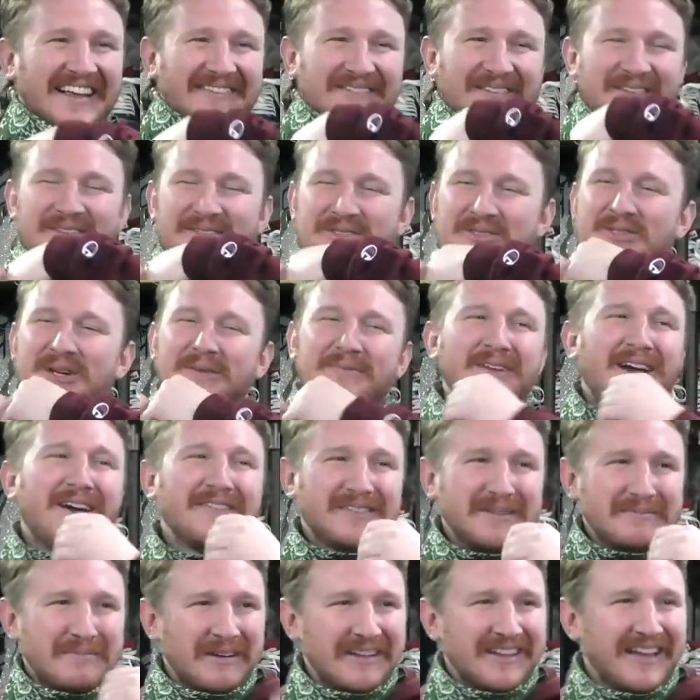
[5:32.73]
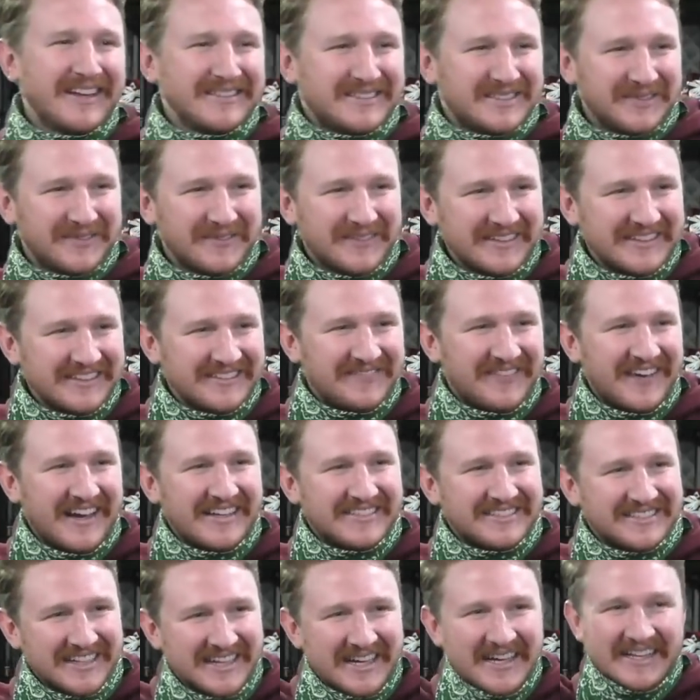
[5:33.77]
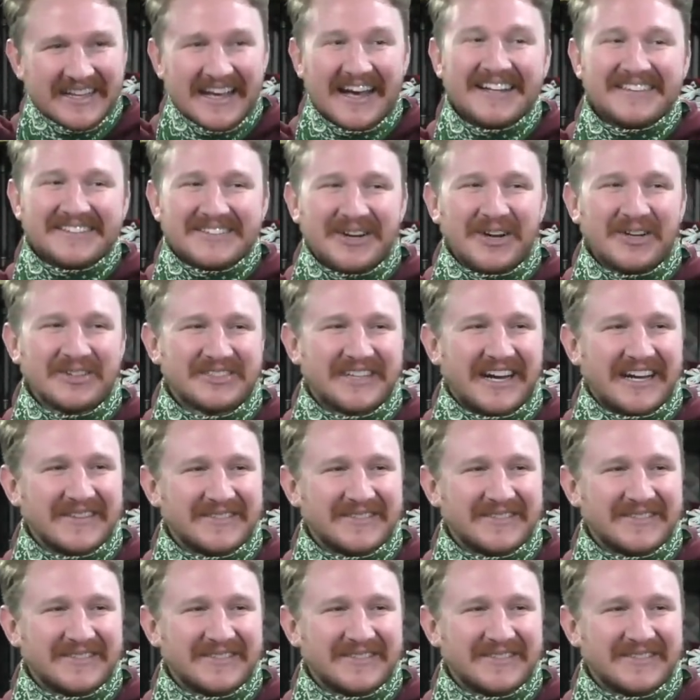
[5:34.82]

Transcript: you stripped off the Maleficent vest, that girl's got